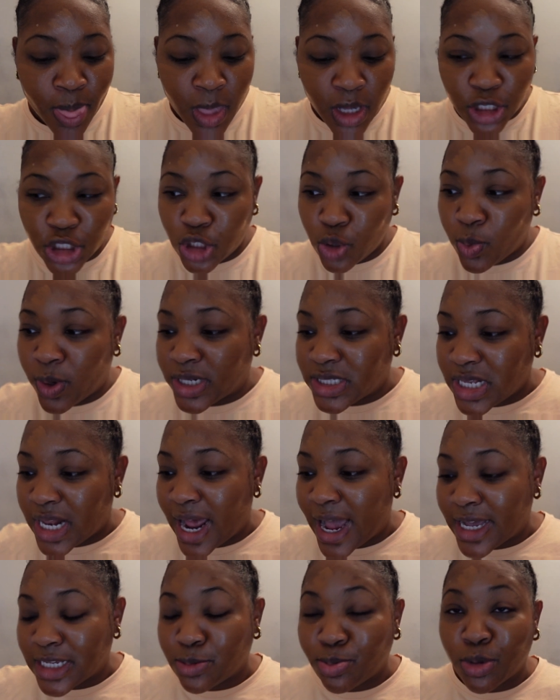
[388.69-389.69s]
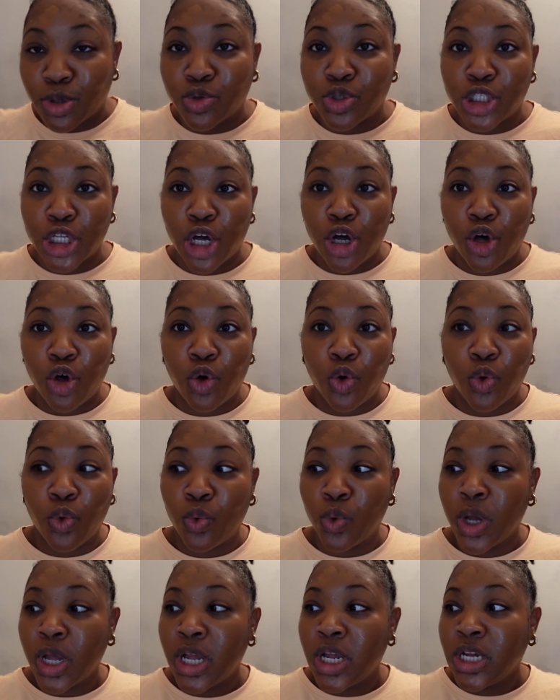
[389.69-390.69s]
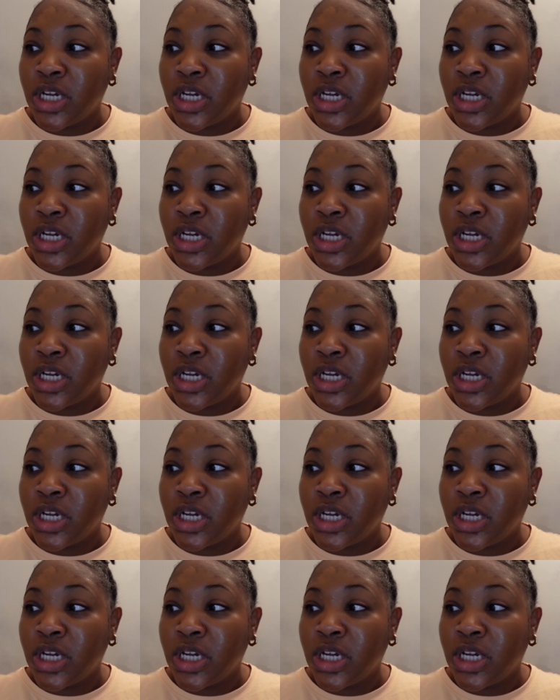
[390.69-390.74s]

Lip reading: She works at a hospital, so